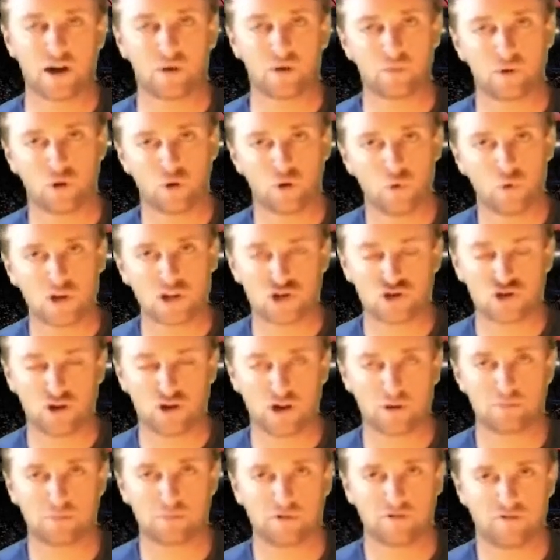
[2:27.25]
And we're always
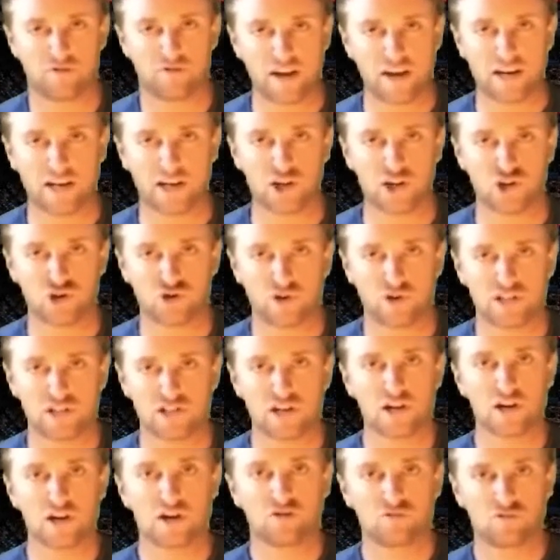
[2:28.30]
trying to prevent injuries
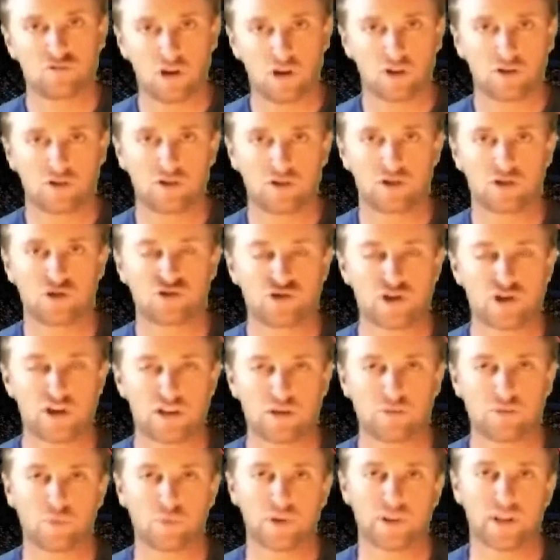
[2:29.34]
rather than treat
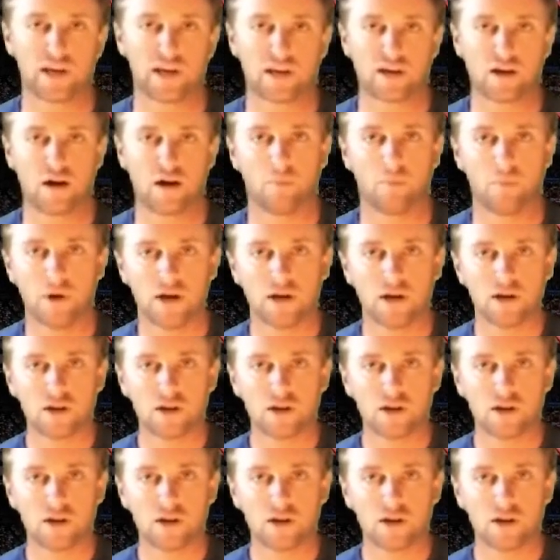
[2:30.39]
them when they come.